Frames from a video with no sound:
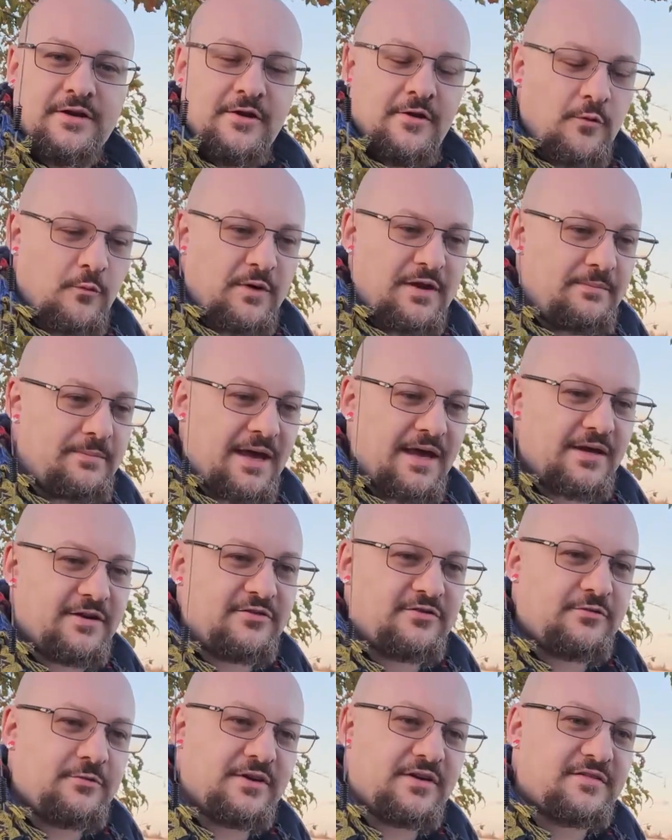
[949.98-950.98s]
we managed
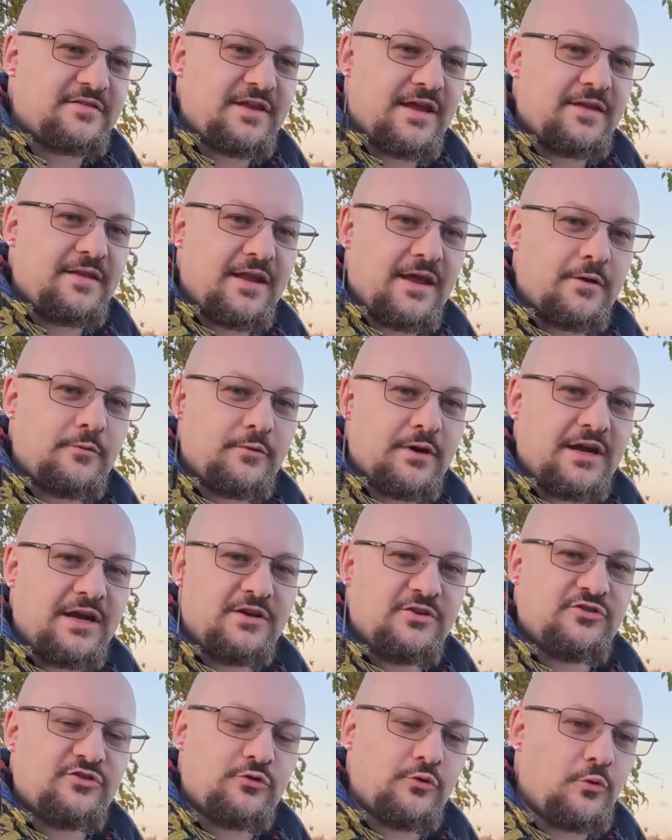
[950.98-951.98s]
to extend that
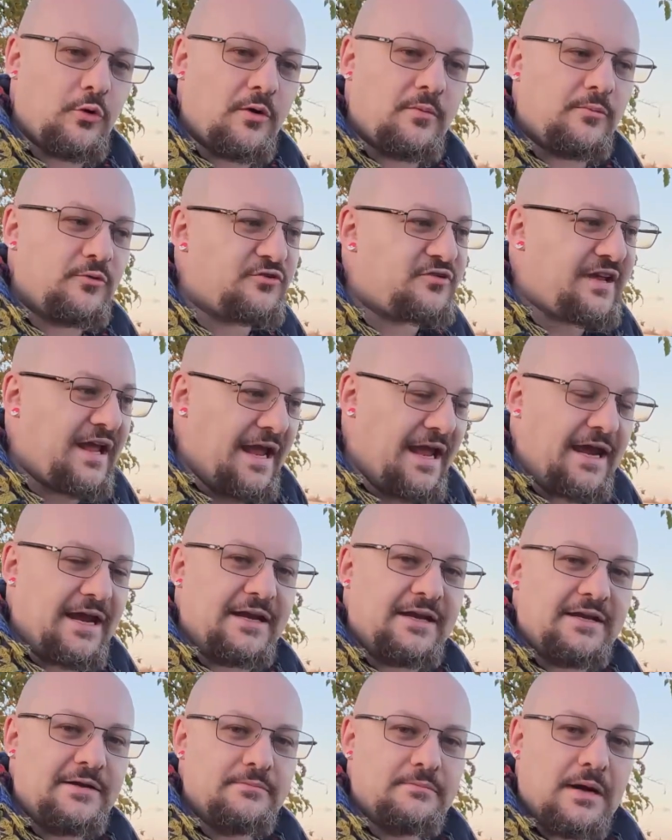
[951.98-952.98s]
range to almost
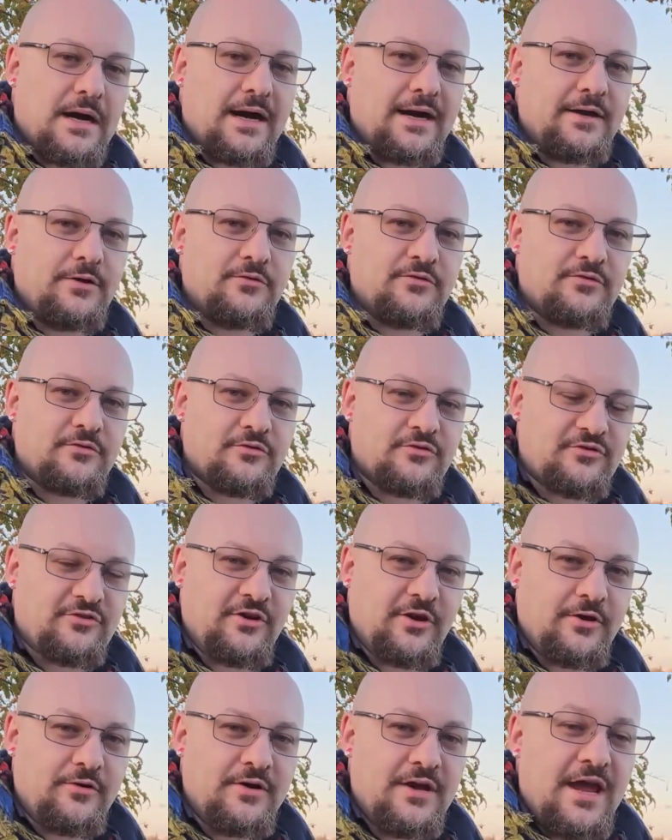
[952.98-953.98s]
80 miles or so.
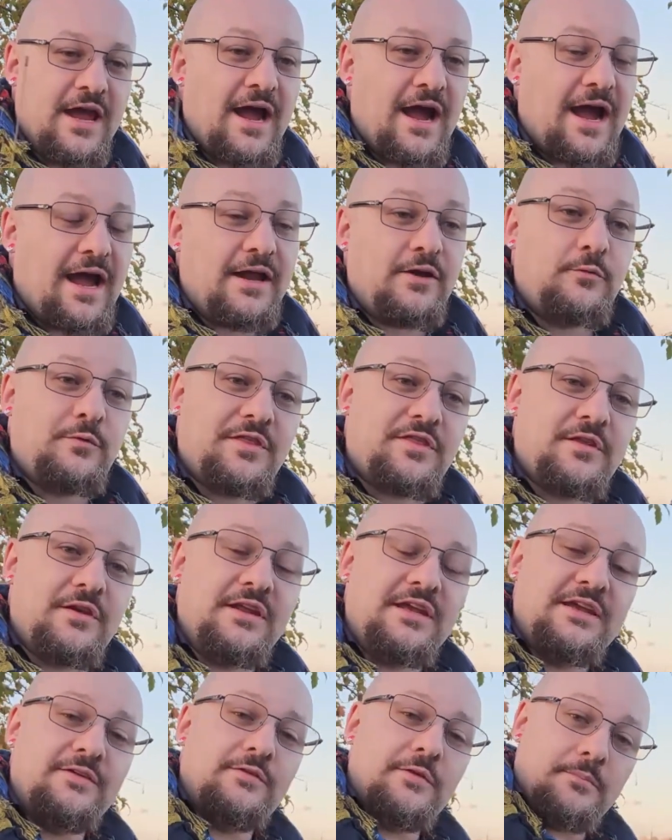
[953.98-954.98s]
And with an
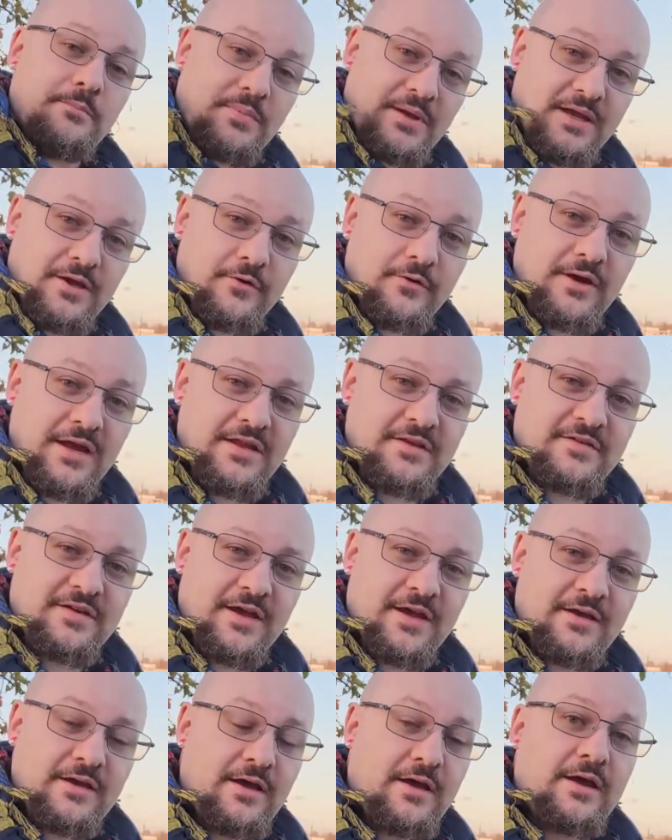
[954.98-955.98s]
even bigger
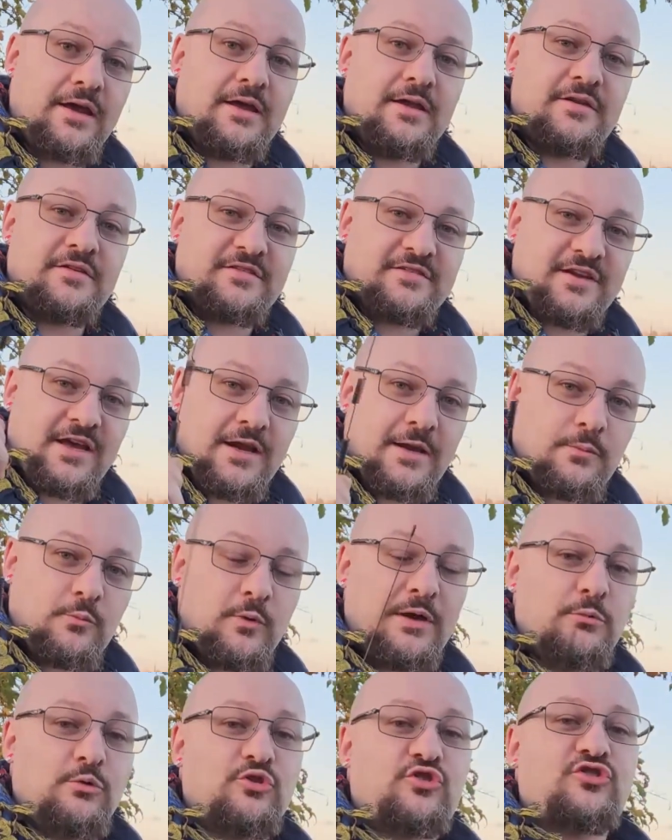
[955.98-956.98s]
antenna in a setup we
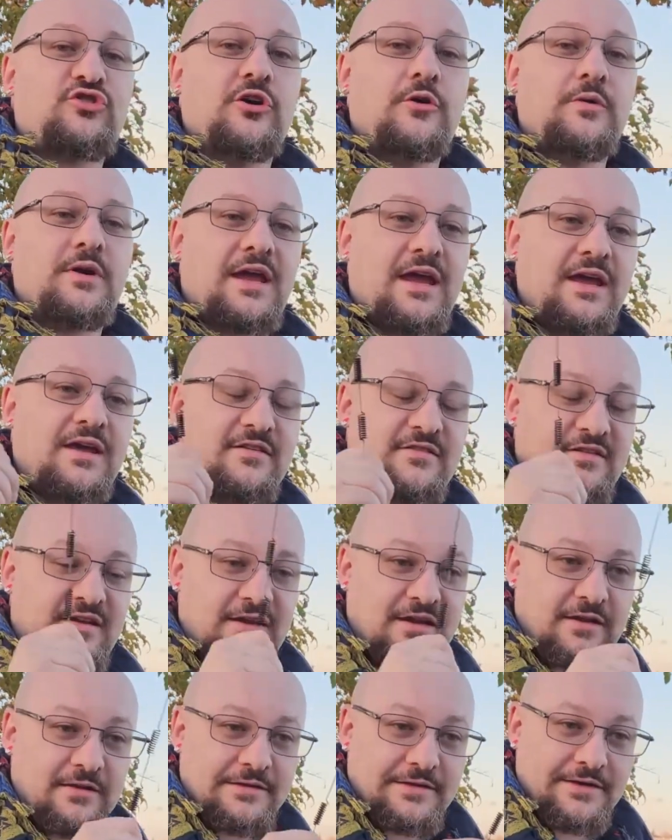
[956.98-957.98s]
will showcase in
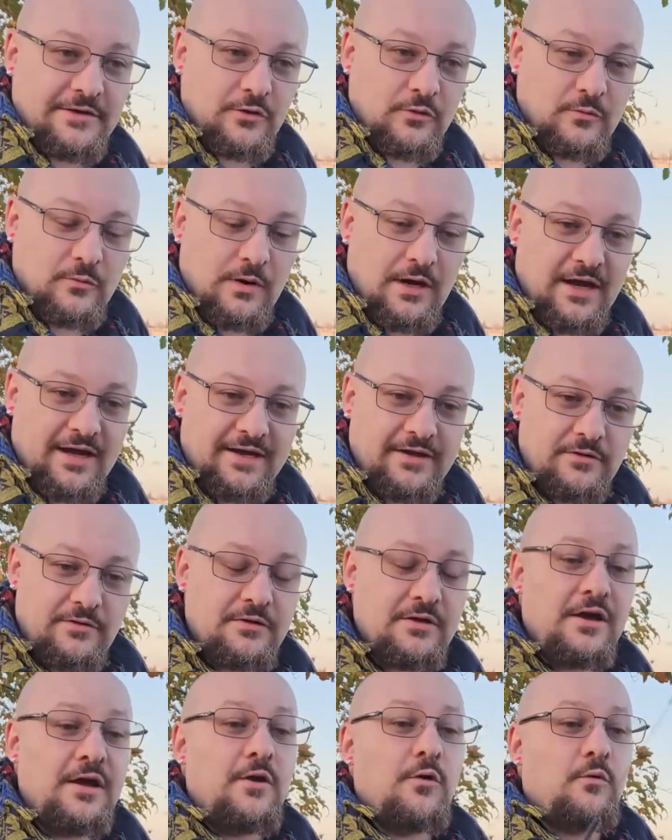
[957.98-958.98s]
a little while,
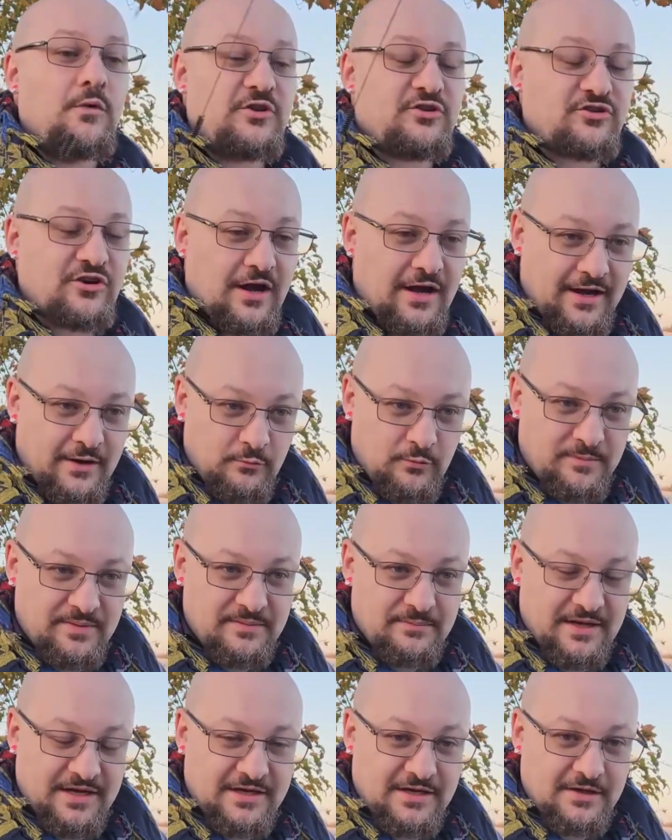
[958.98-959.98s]
which I will be
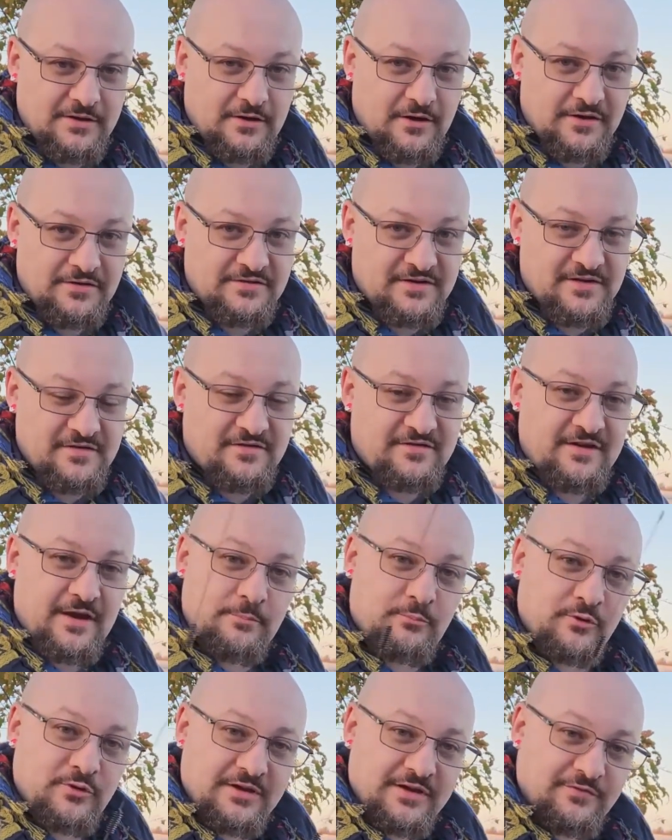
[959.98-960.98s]
making content
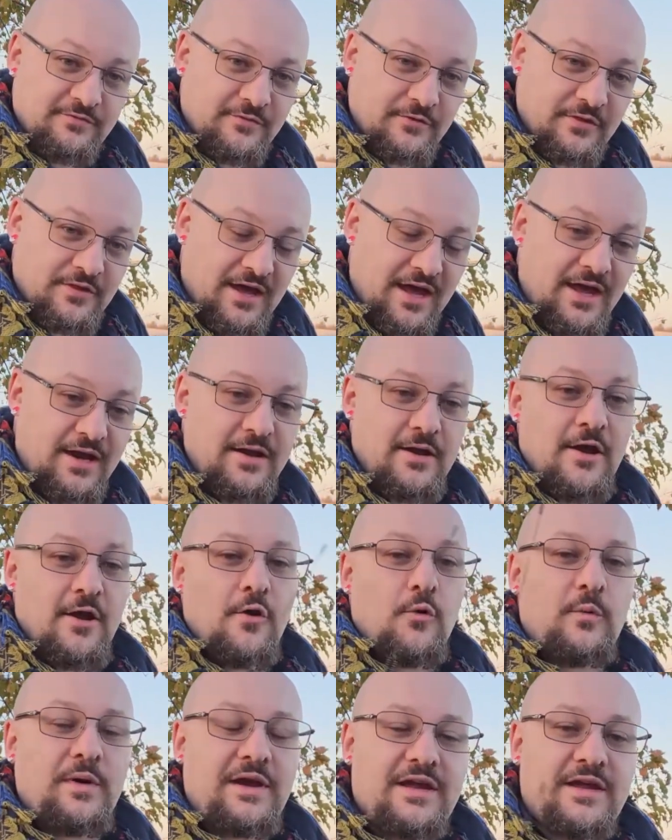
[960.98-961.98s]
separately for that,
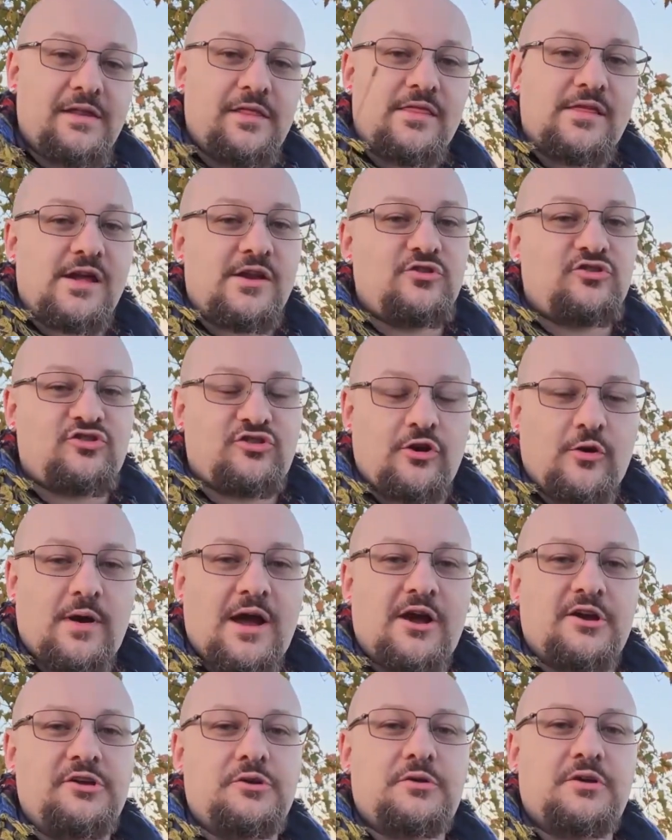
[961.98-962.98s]
we can then show how
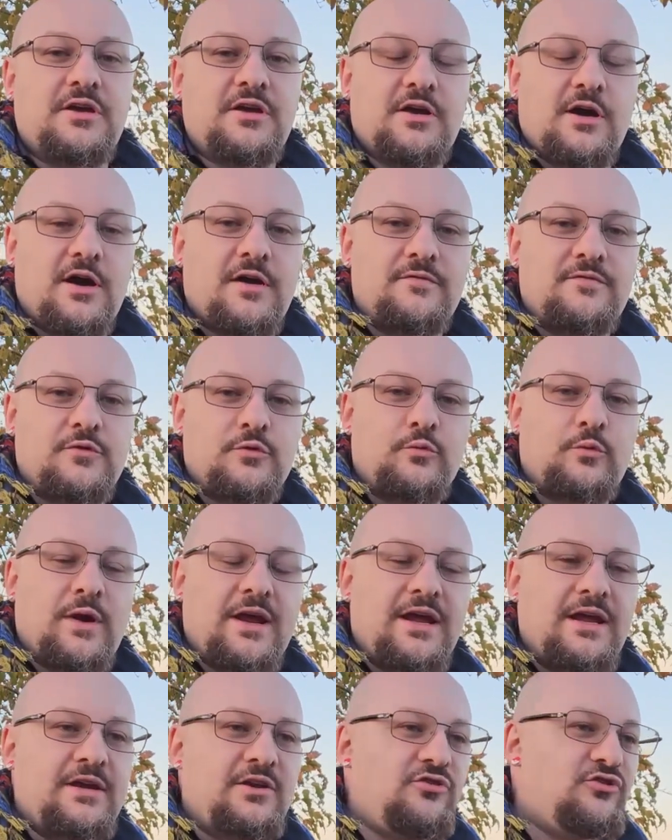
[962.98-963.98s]
you can cover
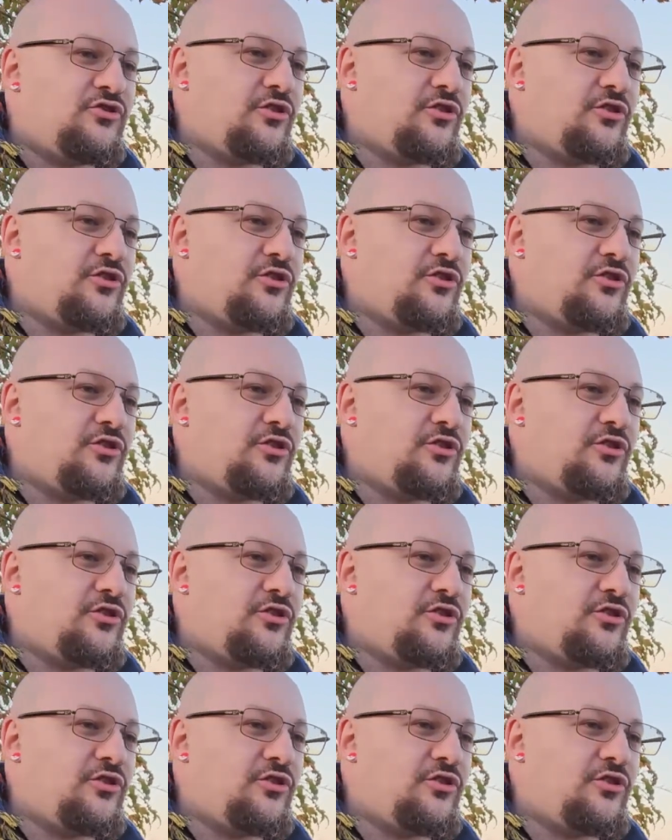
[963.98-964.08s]
range